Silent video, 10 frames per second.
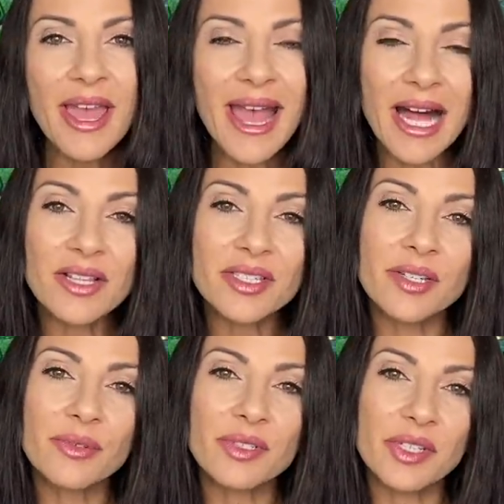
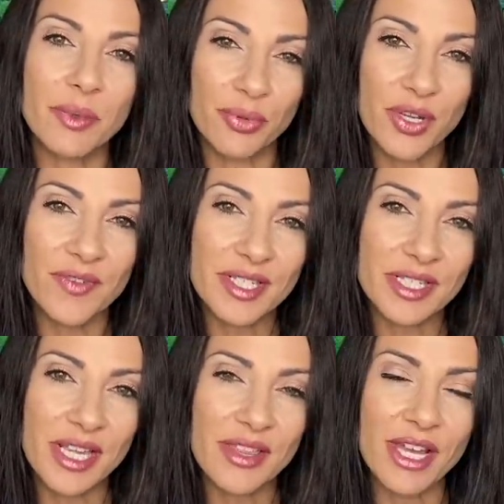Allyson said
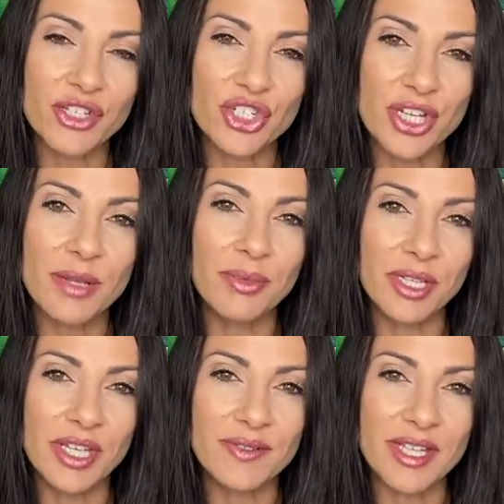previously that she
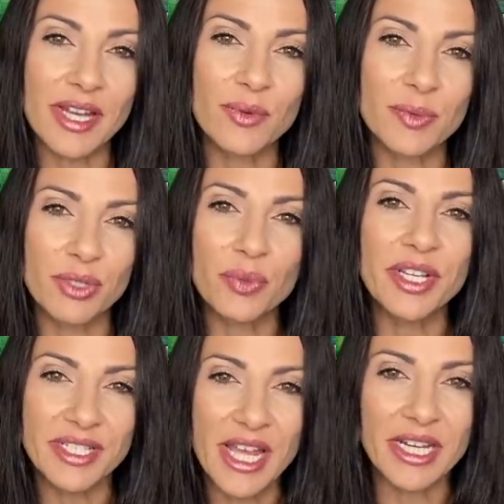believes that it was
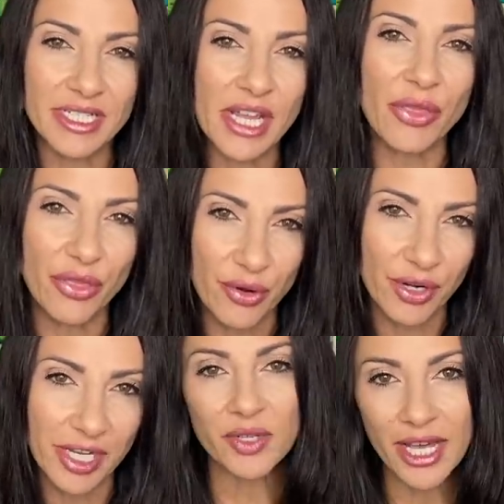between 10 and
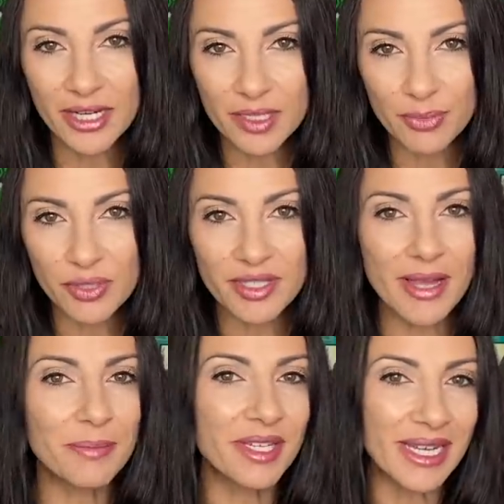10.30. Candus pulls
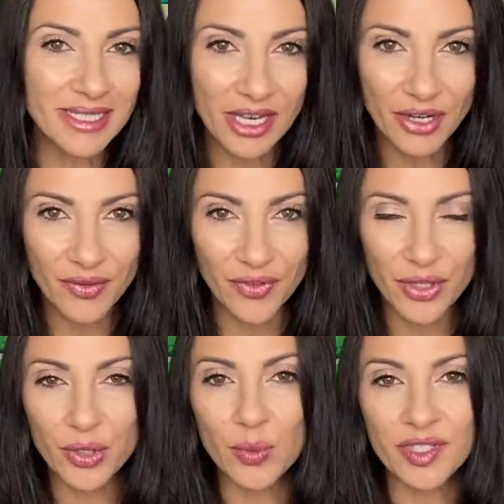up, gets out of the
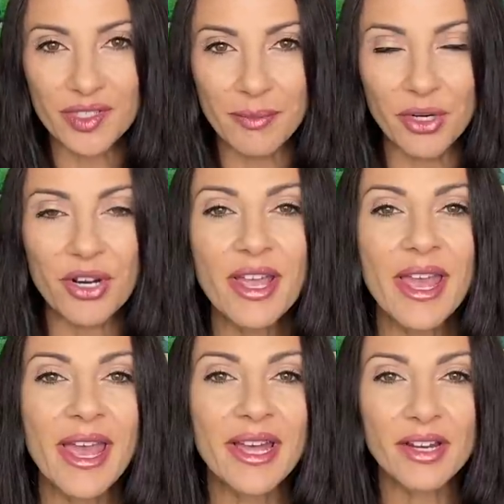vehicle with Summer,
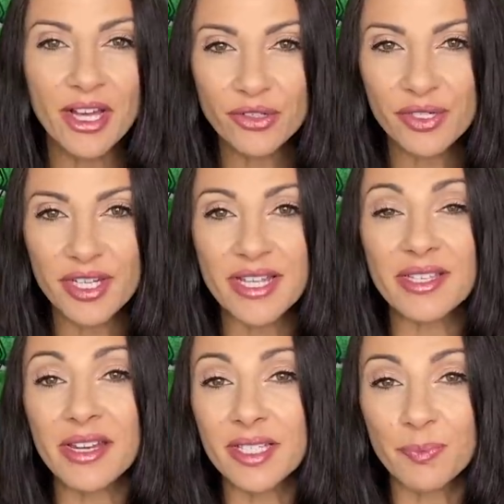and Hunter states
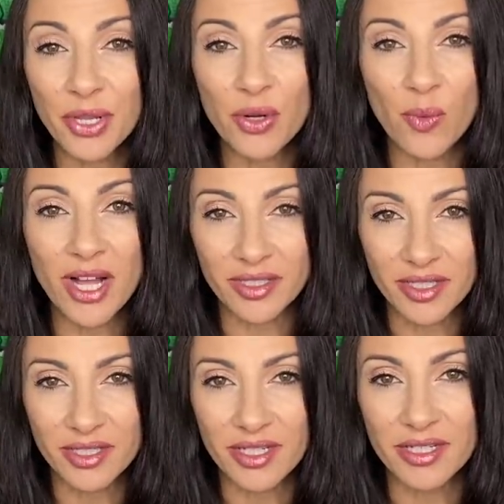that it's been a while
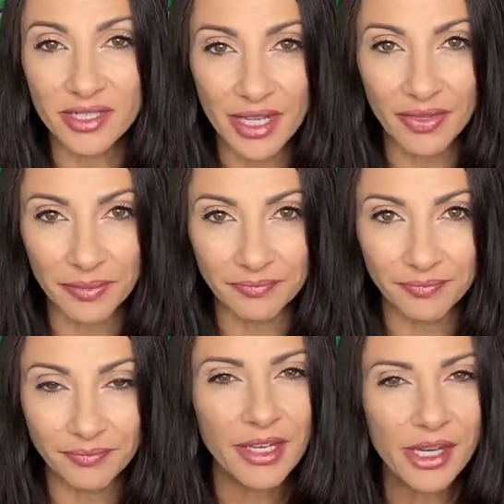since he's seen them.
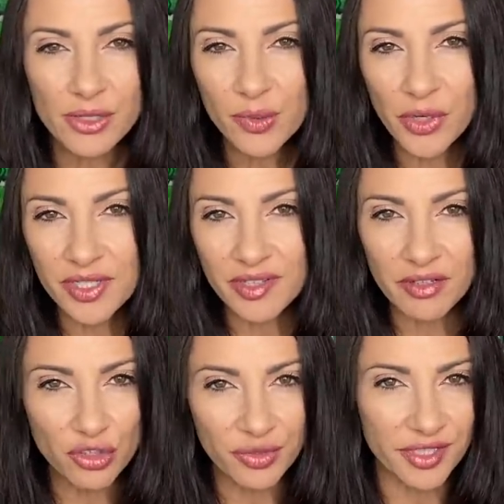Here's where it's
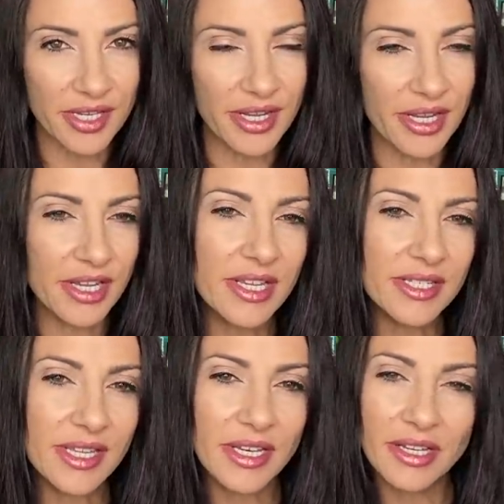interesting. He
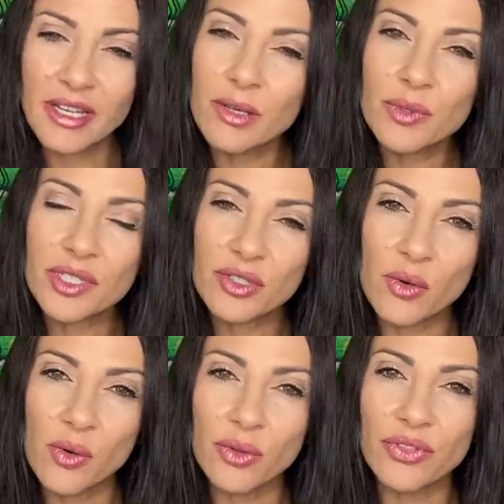said he was
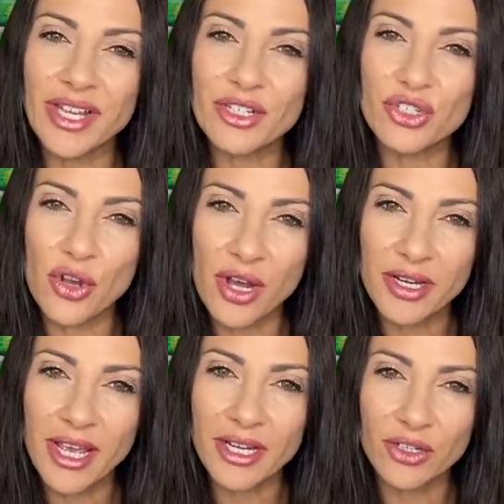told that Don
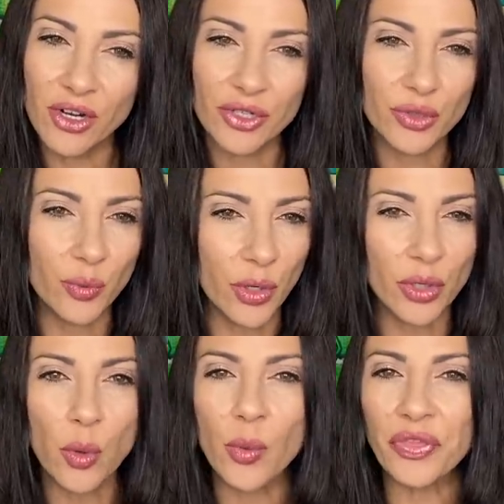had gone to
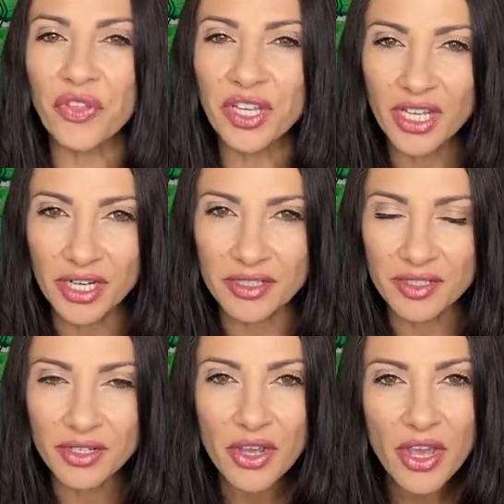work with the
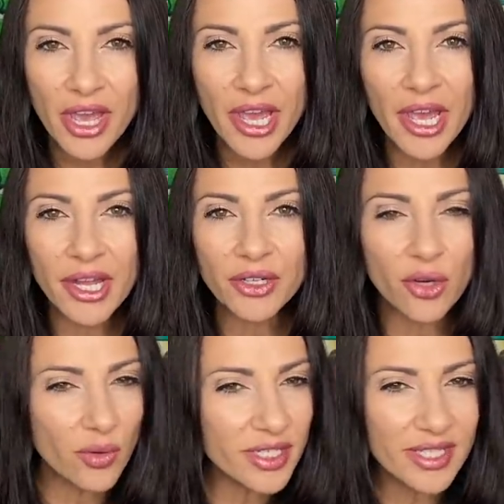kids. And
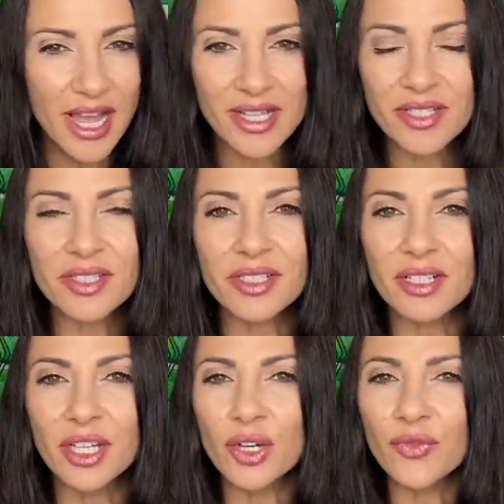Chris asks to
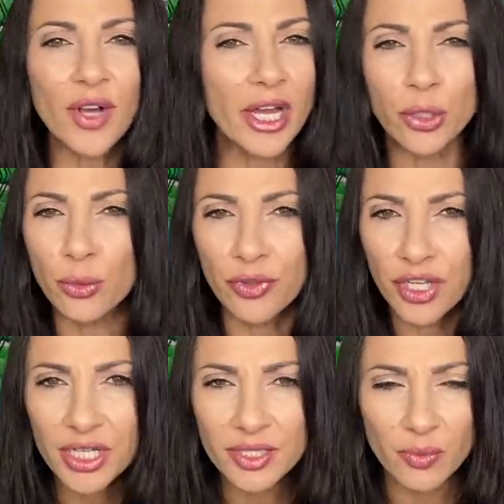clarify who the
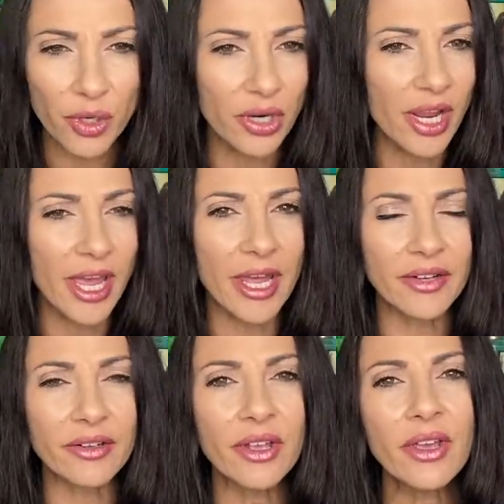kids were,
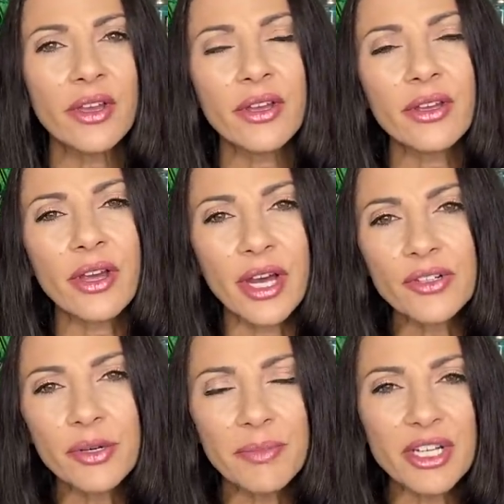and
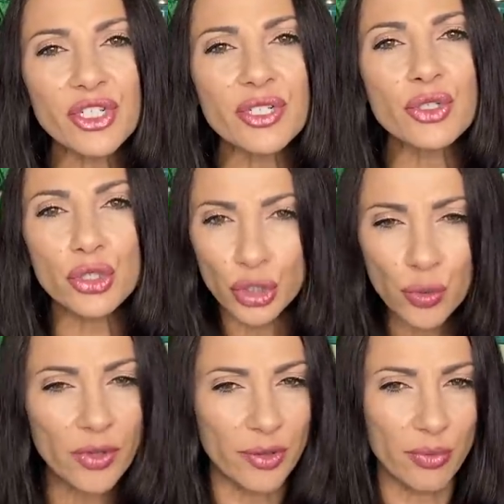Hunter mentions
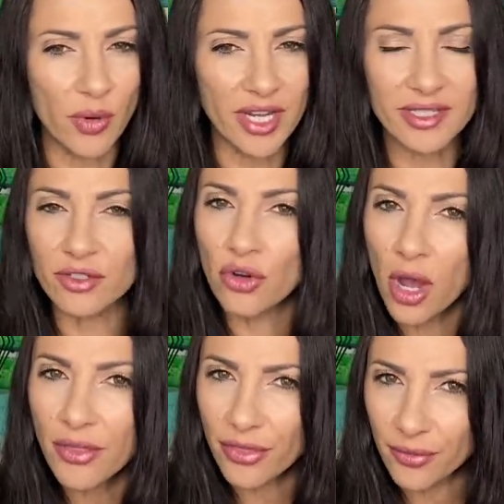two of the boys,
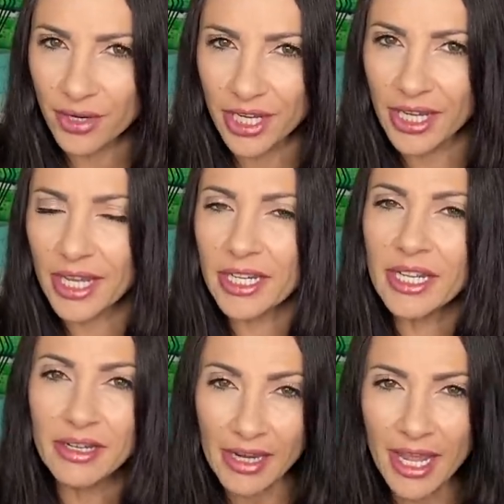not three, and
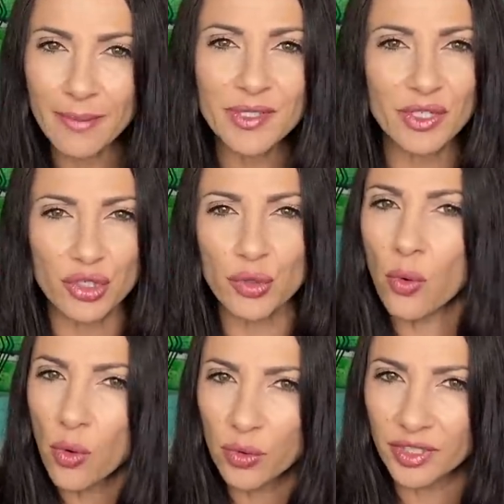he names the two
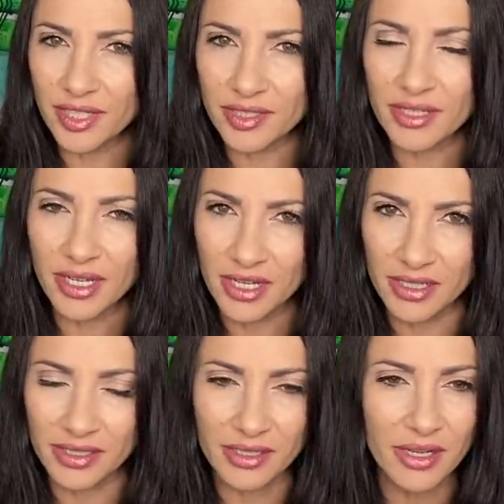oldest
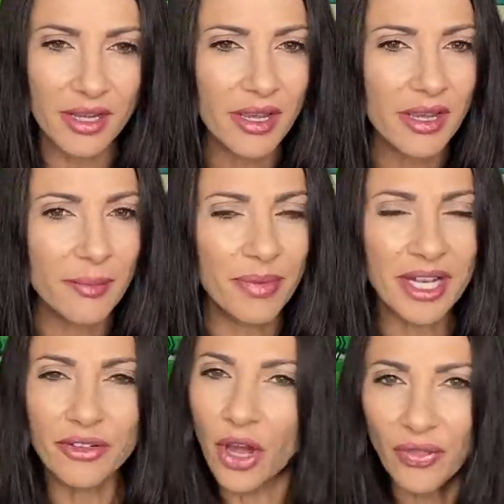kids,
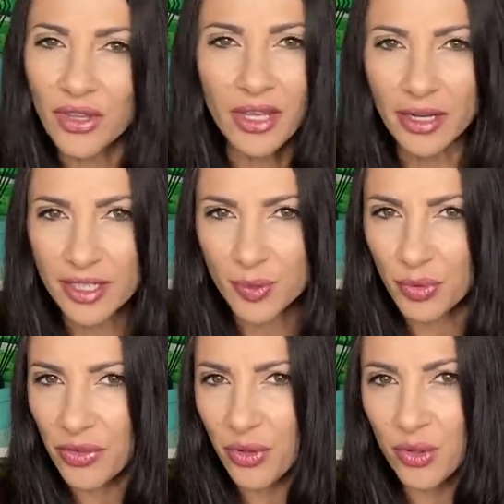but not the youngest
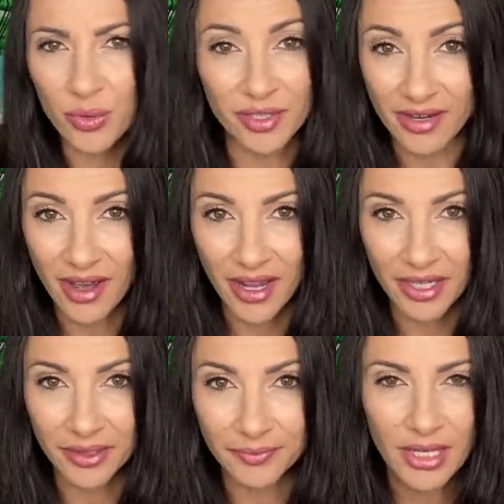brother who's
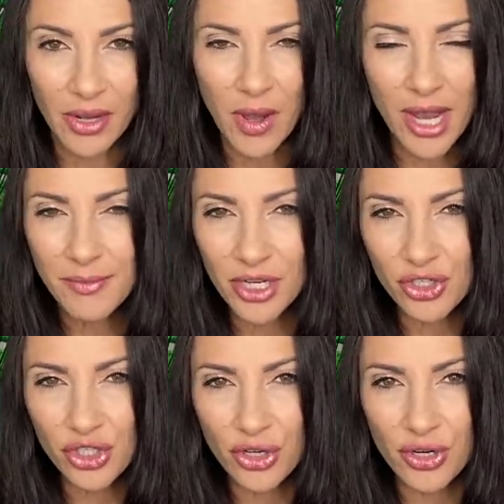nine. Now, I'm not
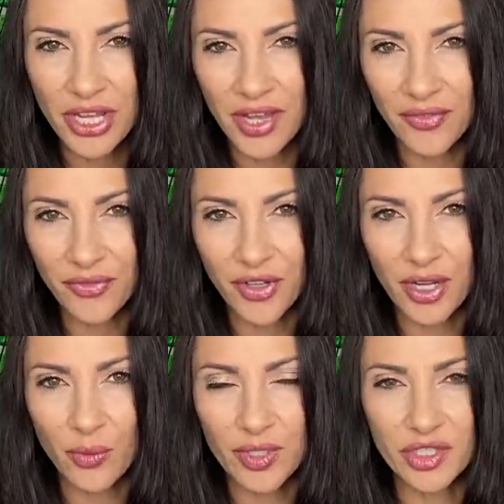sure if
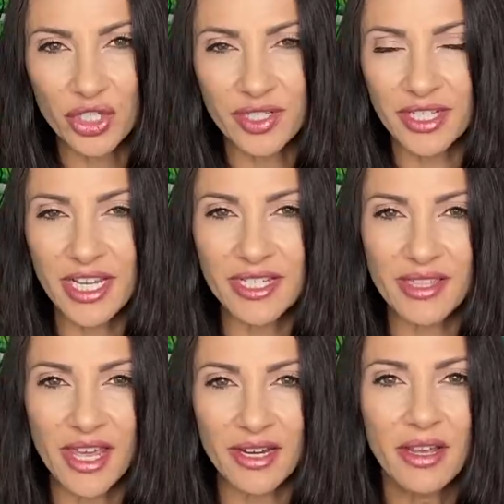it was just a case
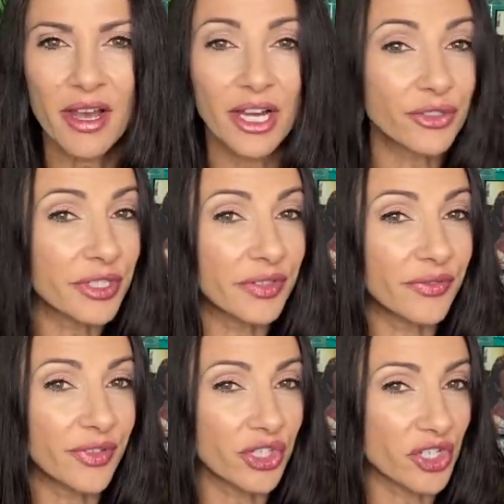that Hunter didn't
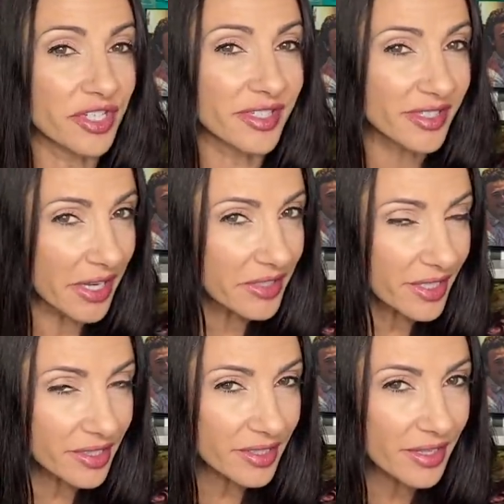finish his
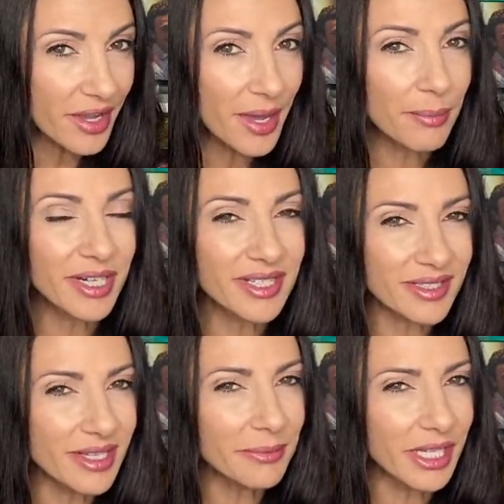sentence, but it
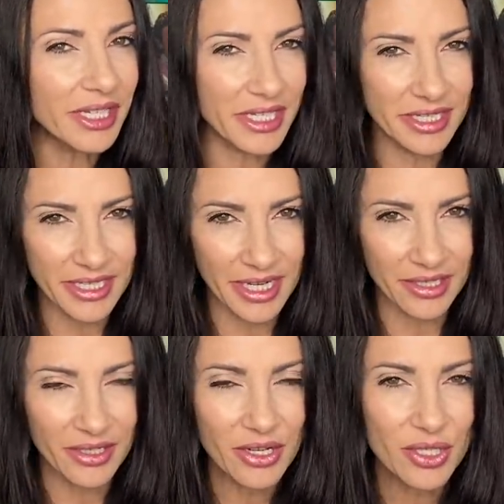seemed like he
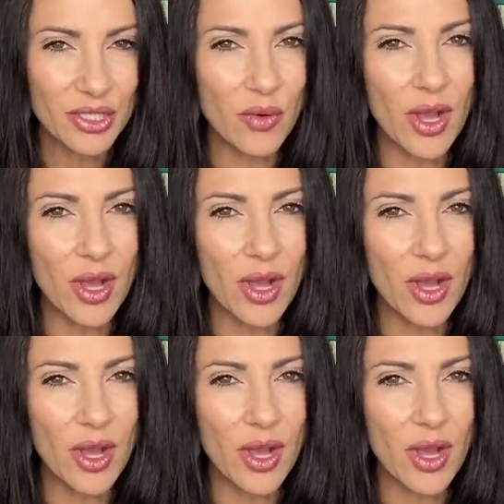did. So